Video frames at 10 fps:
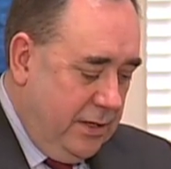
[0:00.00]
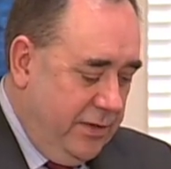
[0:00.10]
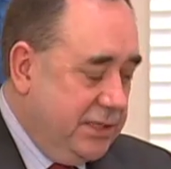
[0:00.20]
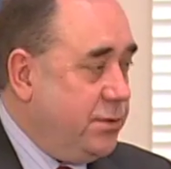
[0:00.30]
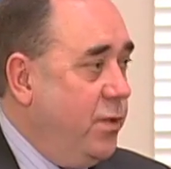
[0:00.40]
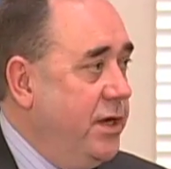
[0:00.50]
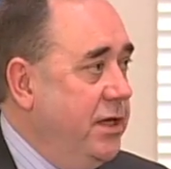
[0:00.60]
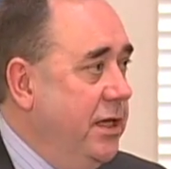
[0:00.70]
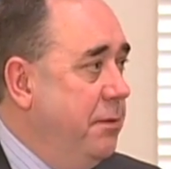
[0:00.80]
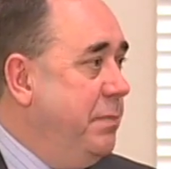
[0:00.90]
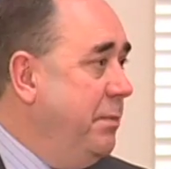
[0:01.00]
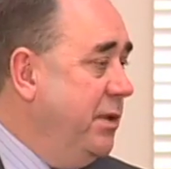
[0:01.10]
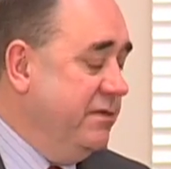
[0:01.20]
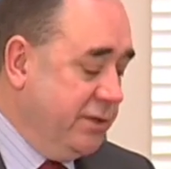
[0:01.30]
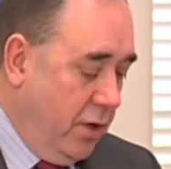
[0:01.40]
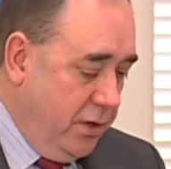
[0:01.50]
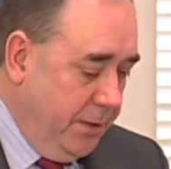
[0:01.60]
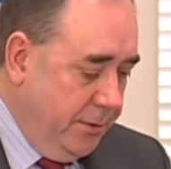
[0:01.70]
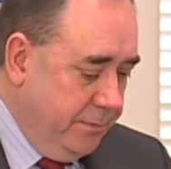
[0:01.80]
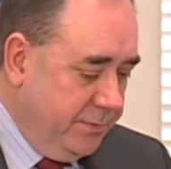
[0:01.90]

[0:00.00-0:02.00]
Thus, when the people of Scotland